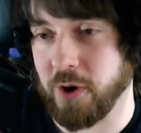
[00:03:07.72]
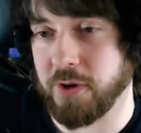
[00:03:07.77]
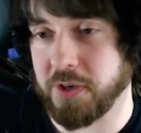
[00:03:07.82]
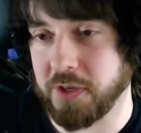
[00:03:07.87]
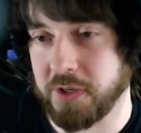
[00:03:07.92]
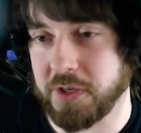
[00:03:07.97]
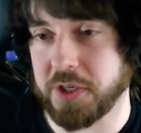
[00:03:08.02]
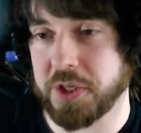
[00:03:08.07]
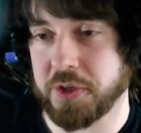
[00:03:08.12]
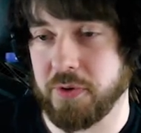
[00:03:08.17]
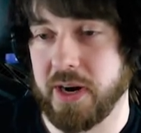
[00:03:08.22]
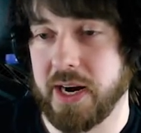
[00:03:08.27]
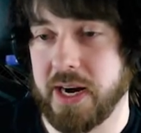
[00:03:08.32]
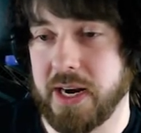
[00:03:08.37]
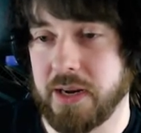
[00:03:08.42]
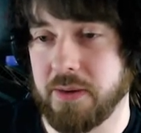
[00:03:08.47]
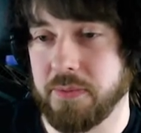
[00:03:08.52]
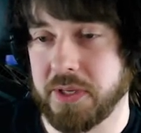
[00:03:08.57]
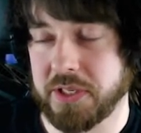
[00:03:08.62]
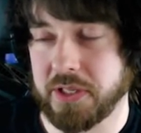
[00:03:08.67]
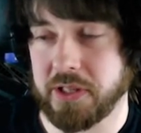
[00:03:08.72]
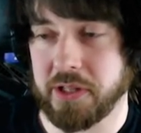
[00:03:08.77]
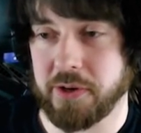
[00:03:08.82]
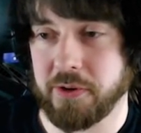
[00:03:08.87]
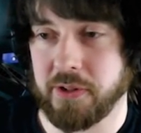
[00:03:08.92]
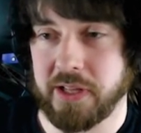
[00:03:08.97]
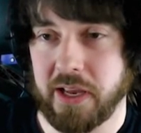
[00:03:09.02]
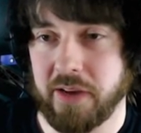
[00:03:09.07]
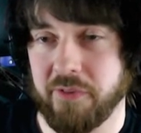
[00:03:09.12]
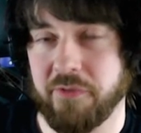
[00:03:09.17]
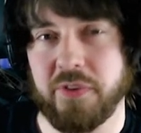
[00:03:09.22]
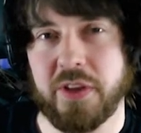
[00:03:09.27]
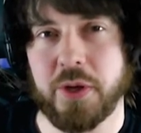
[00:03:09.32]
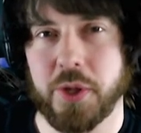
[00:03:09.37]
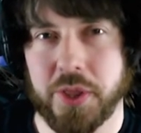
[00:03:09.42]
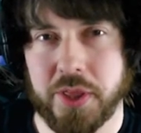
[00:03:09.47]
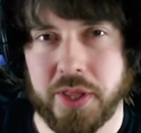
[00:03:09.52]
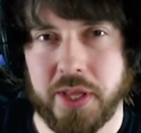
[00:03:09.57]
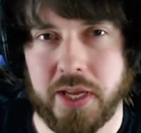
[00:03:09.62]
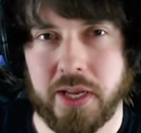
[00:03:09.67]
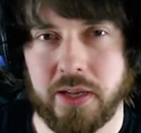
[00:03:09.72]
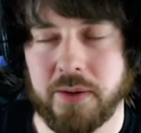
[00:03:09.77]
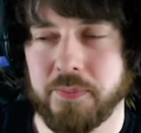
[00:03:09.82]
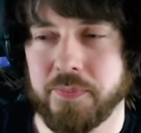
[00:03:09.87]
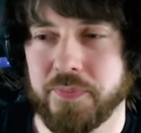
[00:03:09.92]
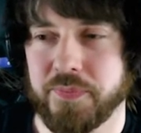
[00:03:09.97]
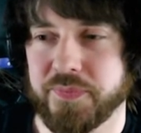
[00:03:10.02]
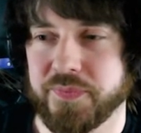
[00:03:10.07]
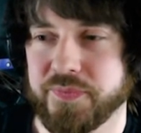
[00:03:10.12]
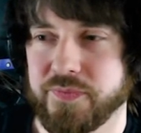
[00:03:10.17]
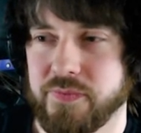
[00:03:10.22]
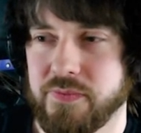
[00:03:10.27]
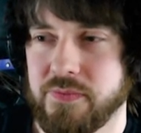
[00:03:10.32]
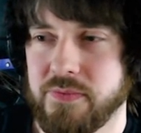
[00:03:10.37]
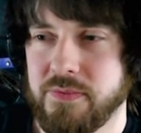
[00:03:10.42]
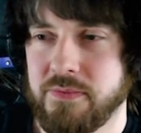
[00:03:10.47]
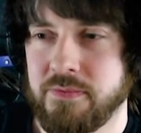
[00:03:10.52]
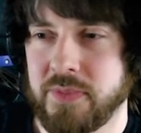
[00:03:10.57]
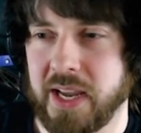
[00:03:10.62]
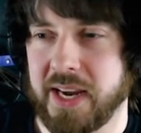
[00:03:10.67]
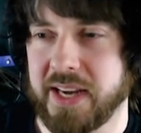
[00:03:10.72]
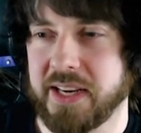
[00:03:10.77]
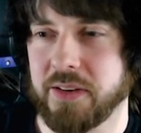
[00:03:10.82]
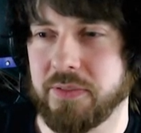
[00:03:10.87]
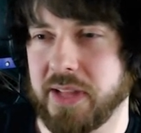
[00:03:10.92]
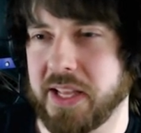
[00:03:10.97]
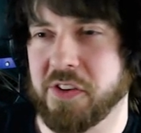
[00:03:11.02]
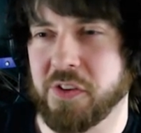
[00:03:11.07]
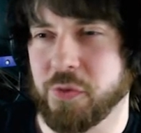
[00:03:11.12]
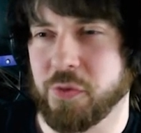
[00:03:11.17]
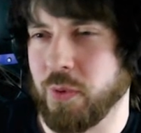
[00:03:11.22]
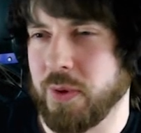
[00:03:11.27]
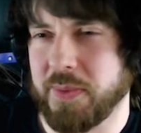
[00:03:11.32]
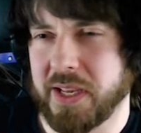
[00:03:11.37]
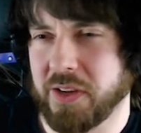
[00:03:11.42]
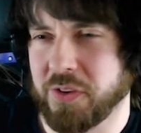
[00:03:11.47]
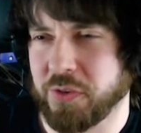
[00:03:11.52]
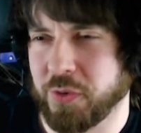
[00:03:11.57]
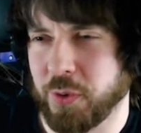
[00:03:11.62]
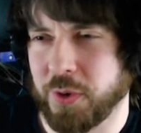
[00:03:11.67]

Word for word: to describe. It's literally a feel thing, kind of like swimming, sort